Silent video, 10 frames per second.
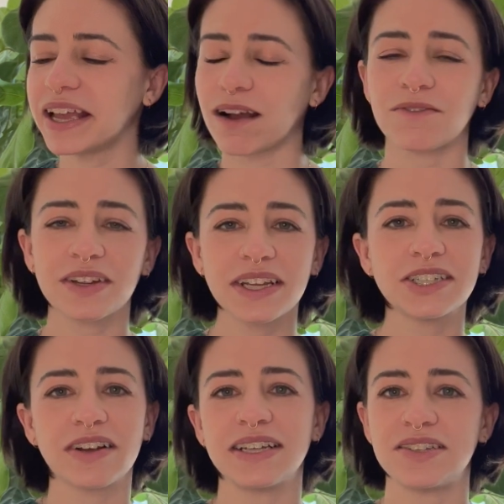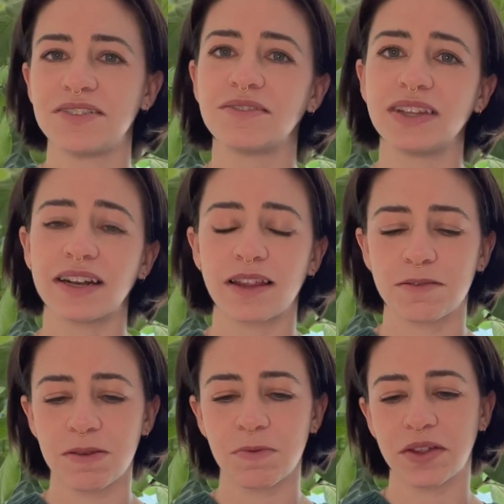yeah, really try to lean on the
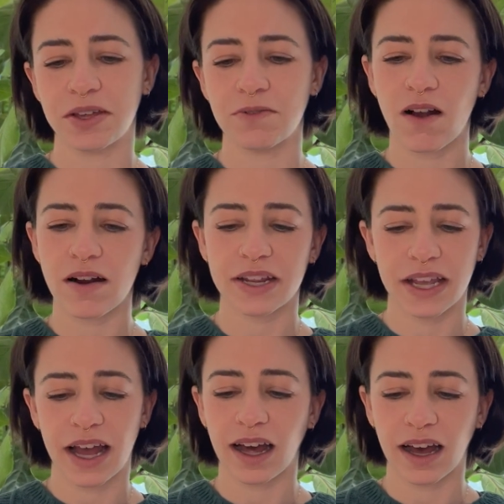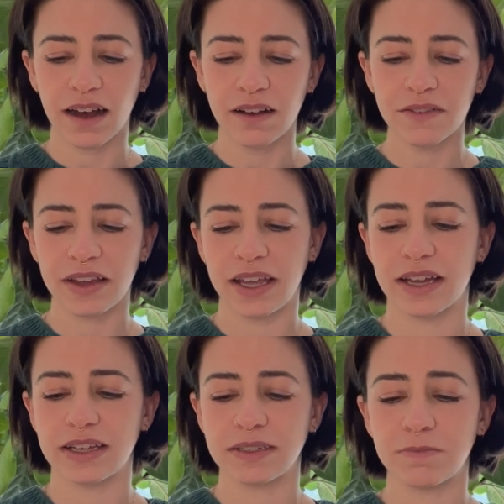people that you already have
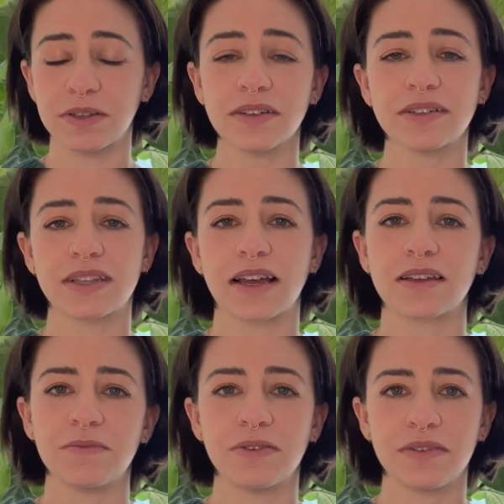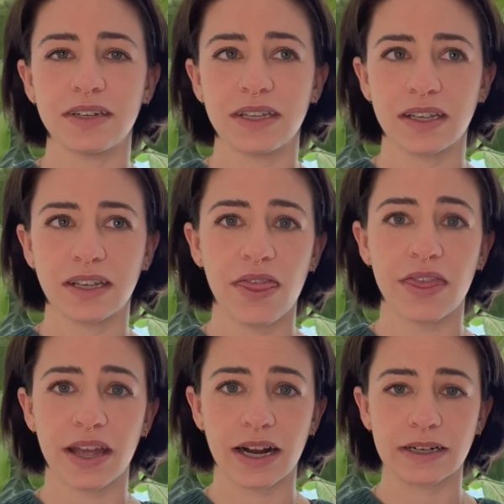and build that community
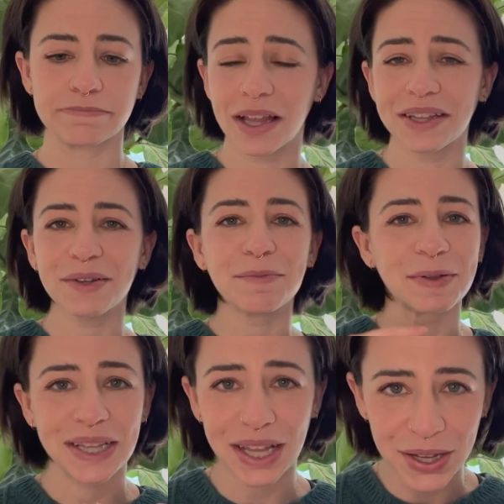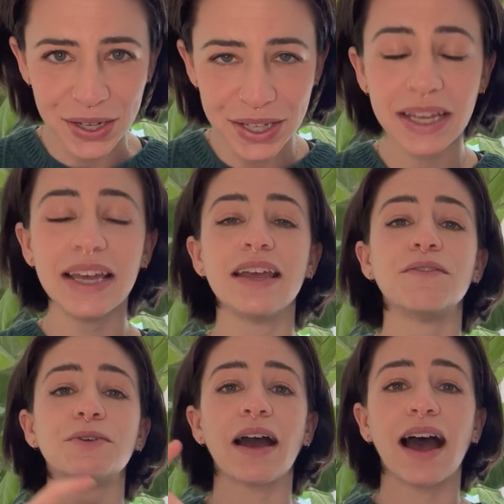there. A little plug.
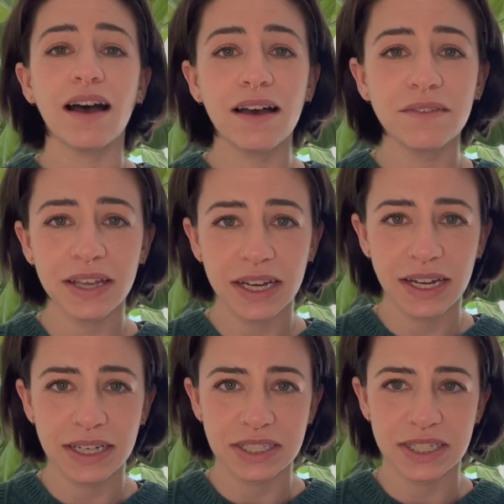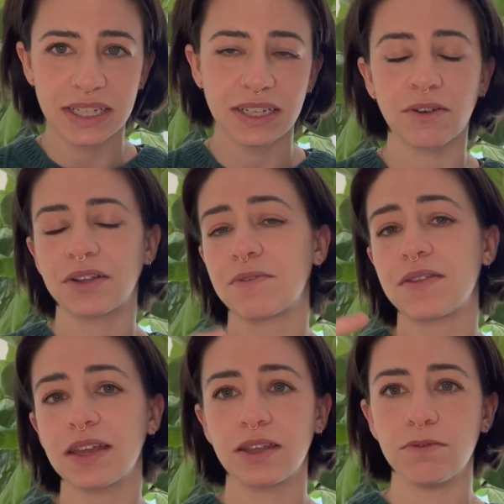If you have ADHD, or you
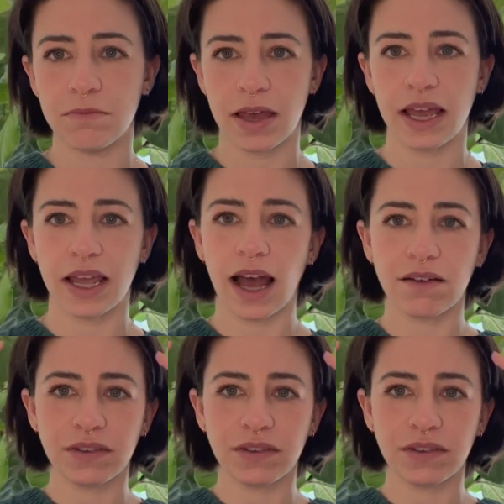think you may have